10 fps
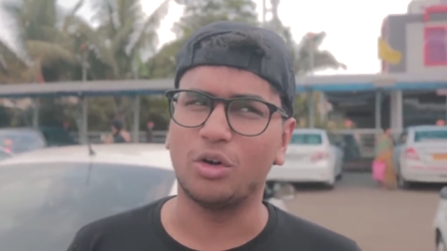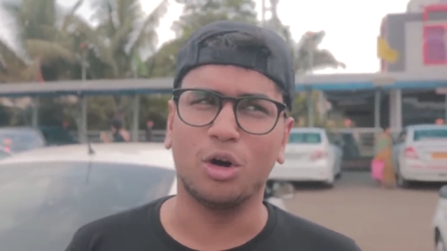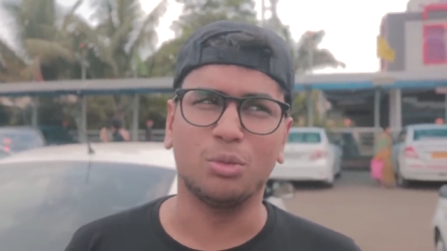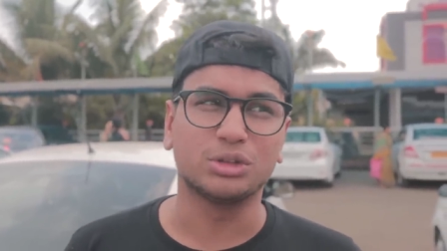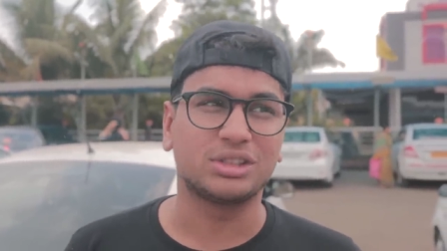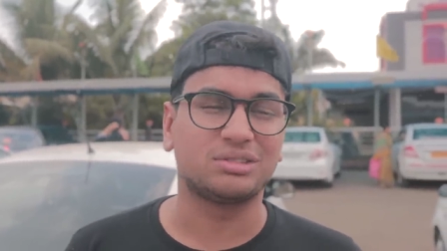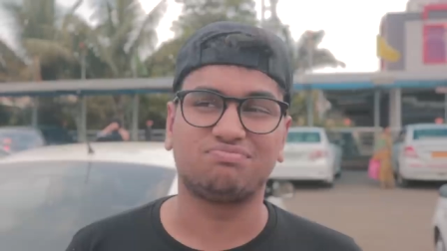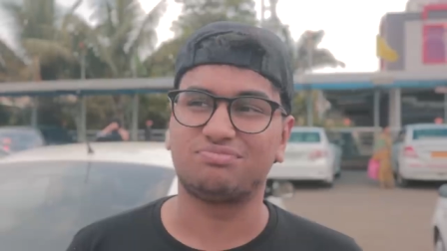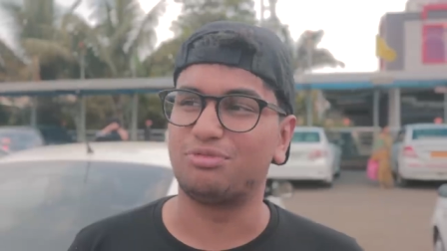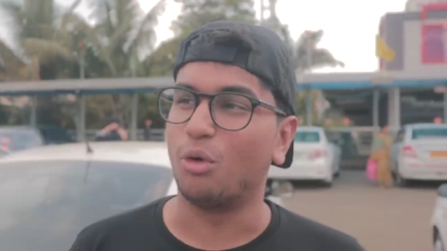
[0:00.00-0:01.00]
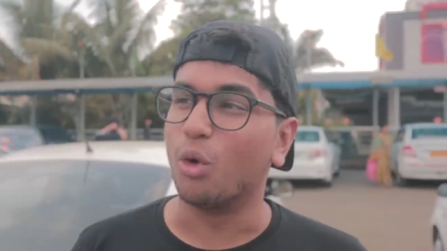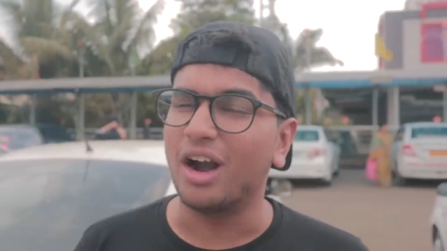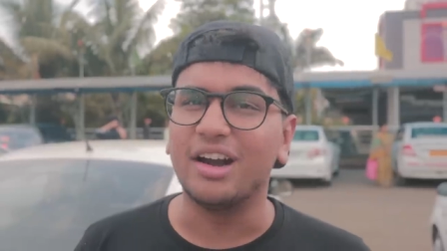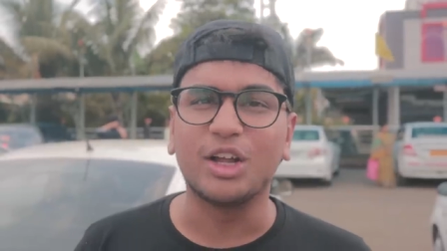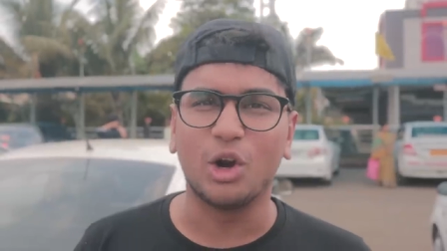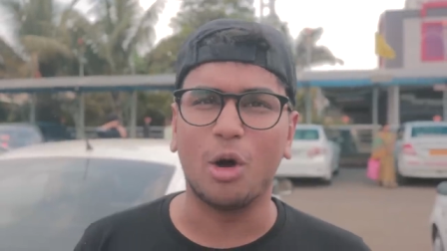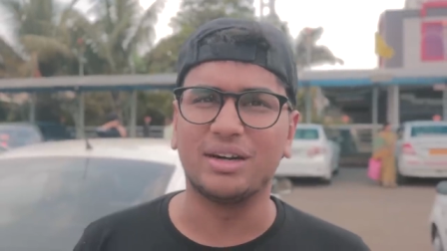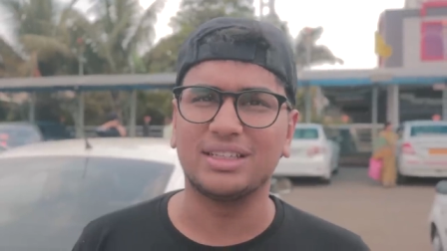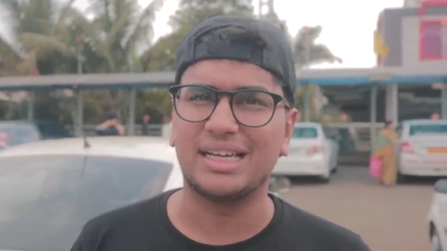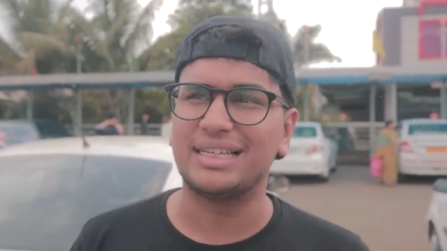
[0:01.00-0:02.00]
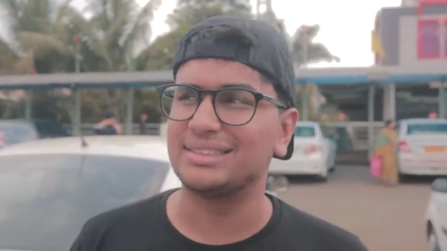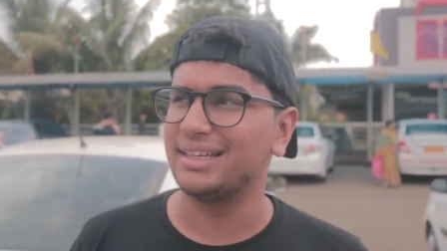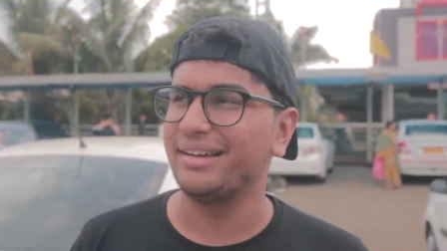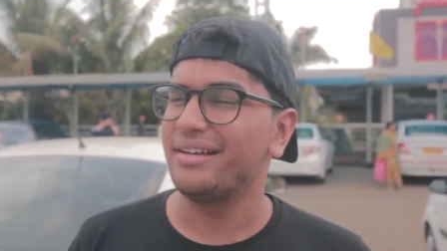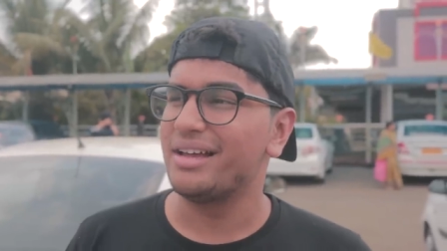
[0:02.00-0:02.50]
almost four hundred kilometers I'd say.